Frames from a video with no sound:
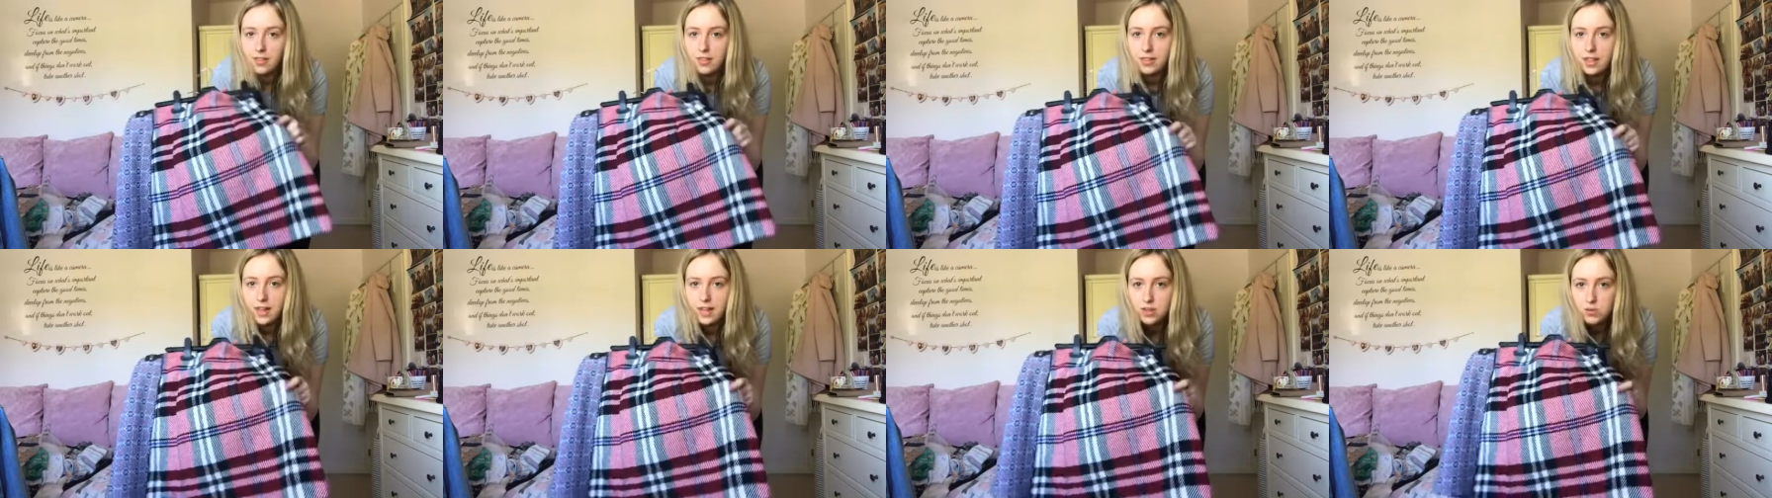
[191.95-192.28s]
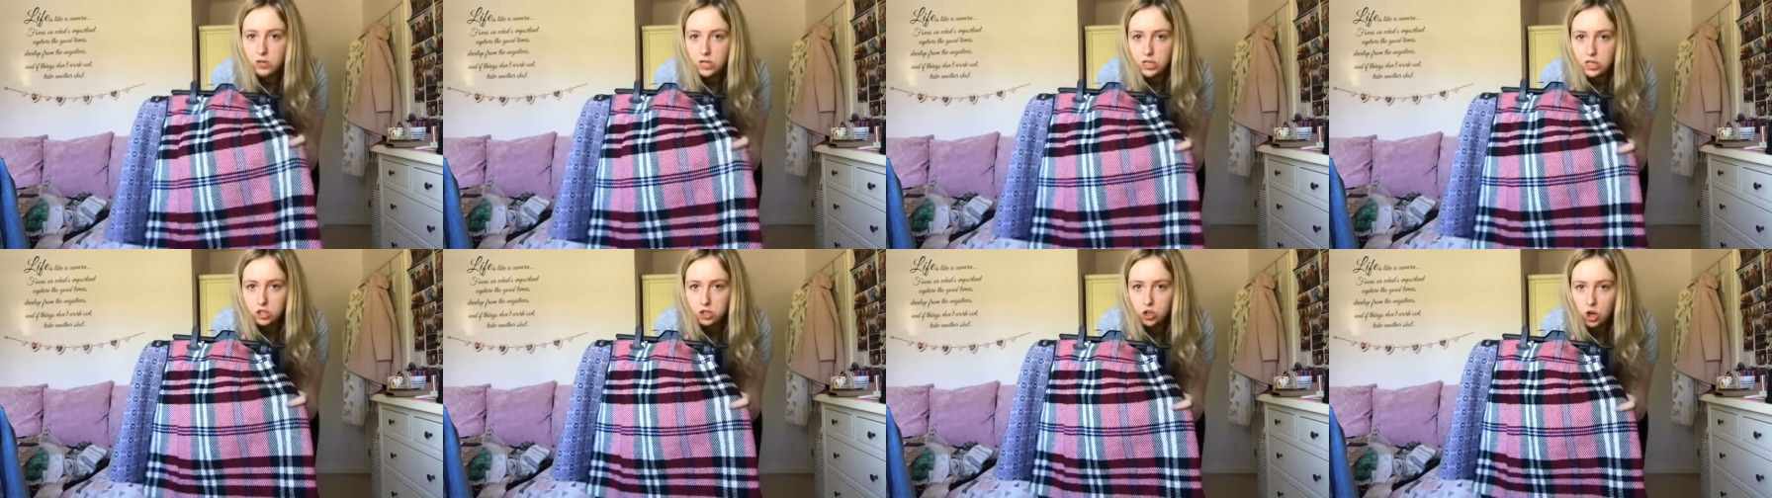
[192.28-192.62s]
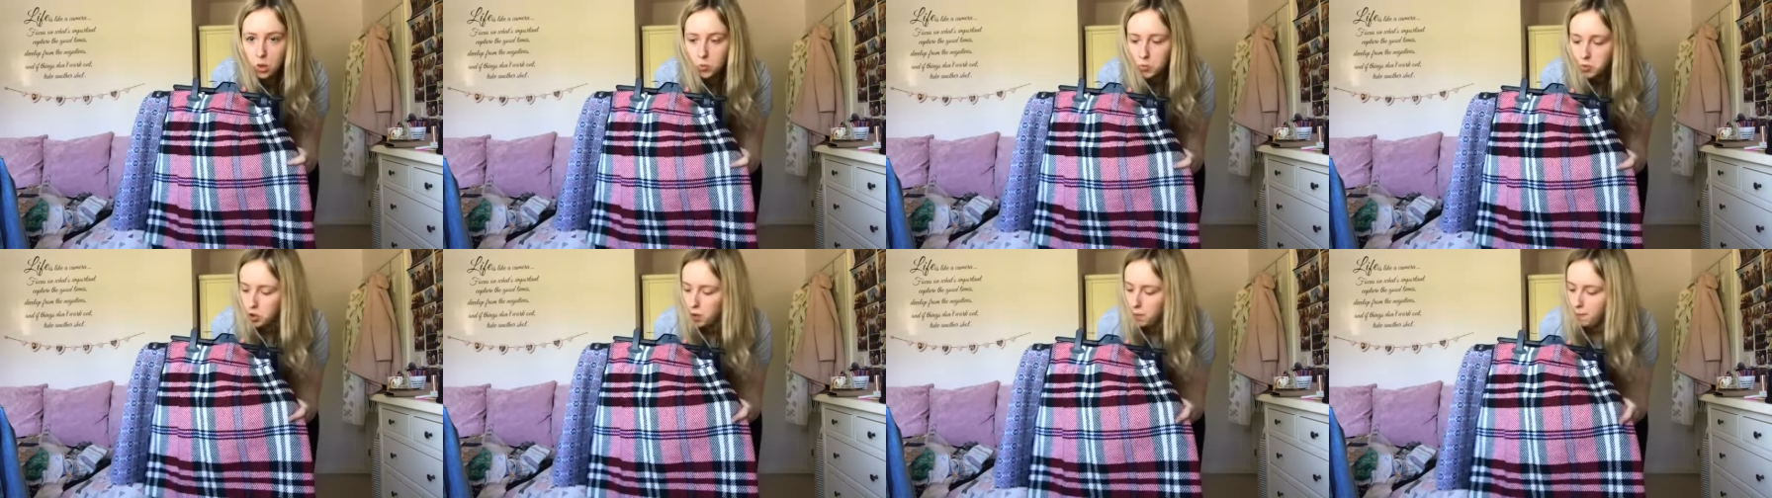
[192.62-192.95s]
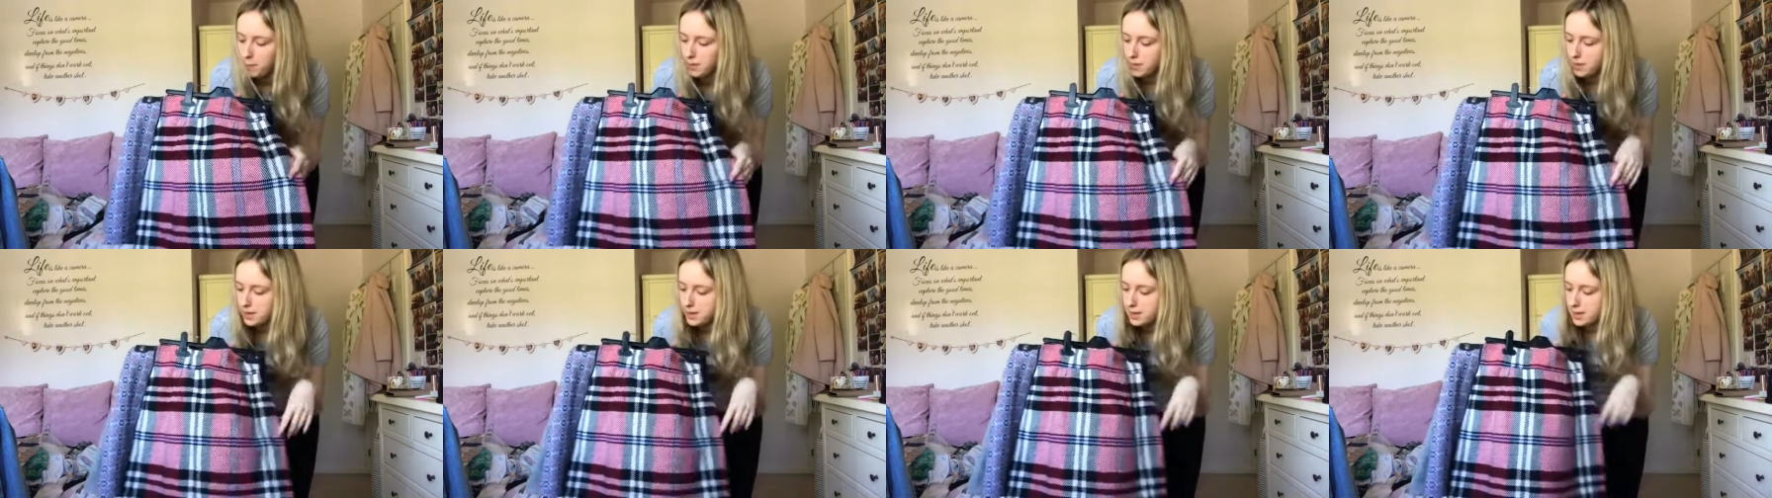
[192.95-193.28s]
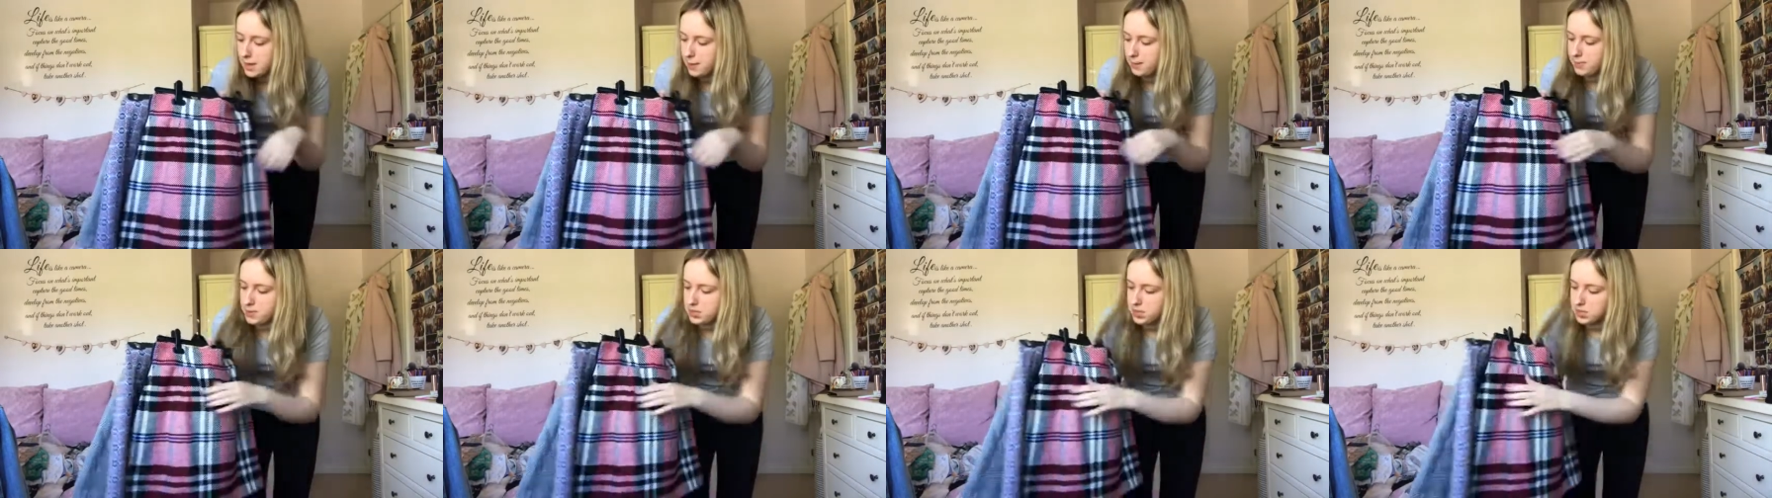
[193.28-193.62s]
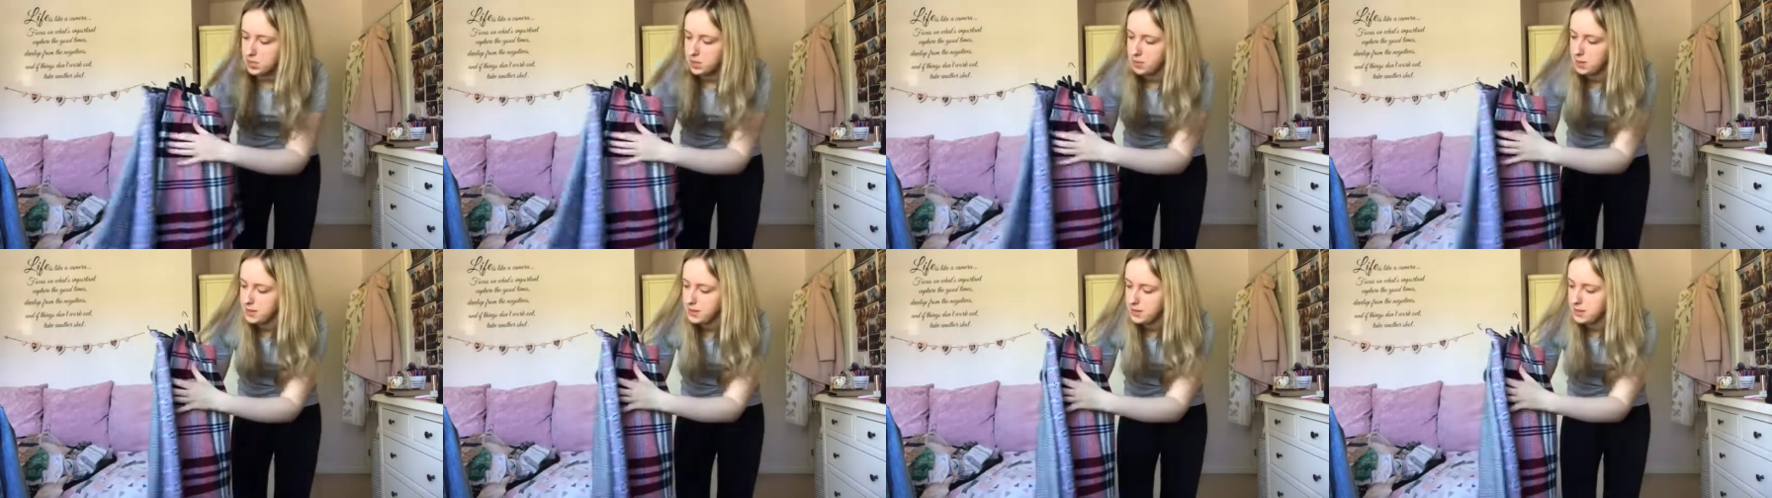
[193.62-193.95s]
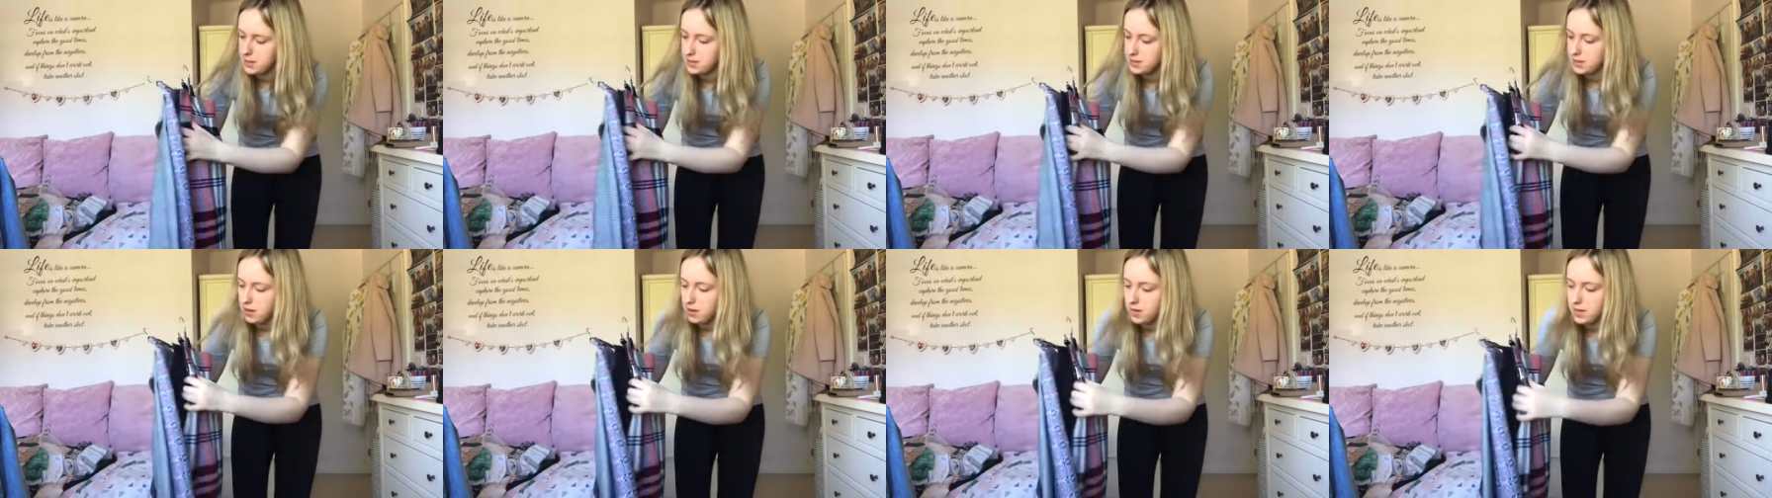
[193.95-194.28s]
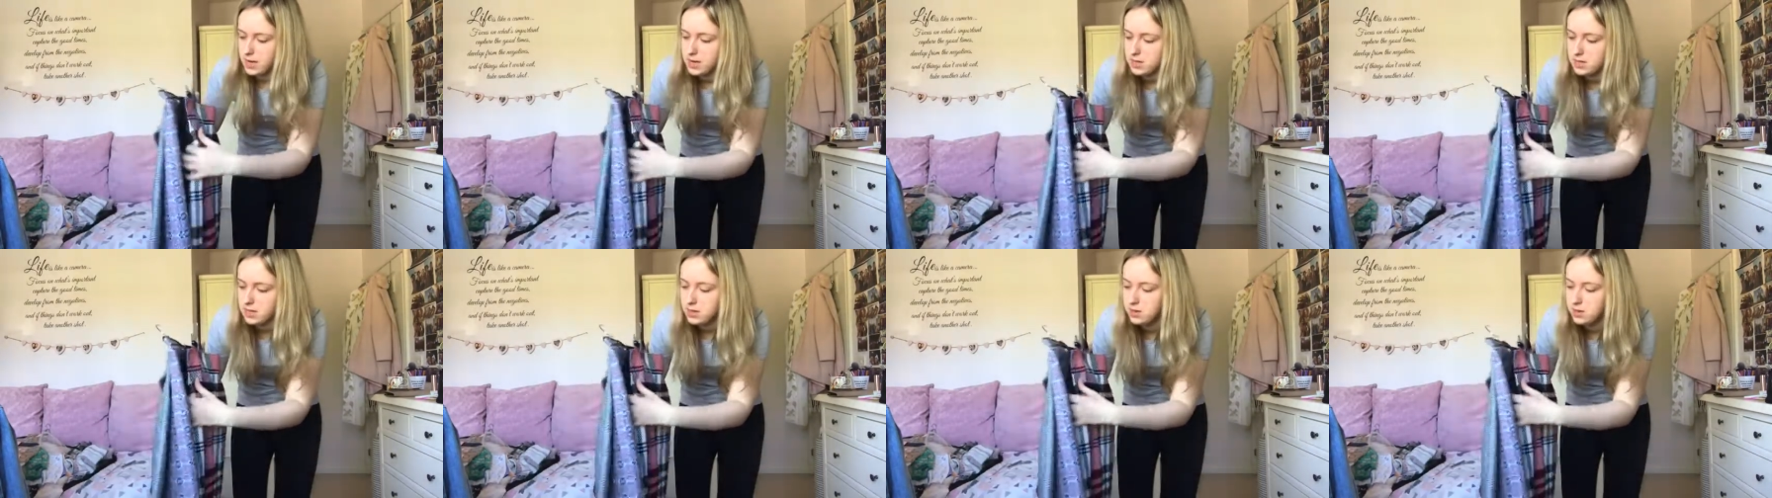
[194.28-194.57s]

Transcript: this one is Topshop, but the zip does up at the side.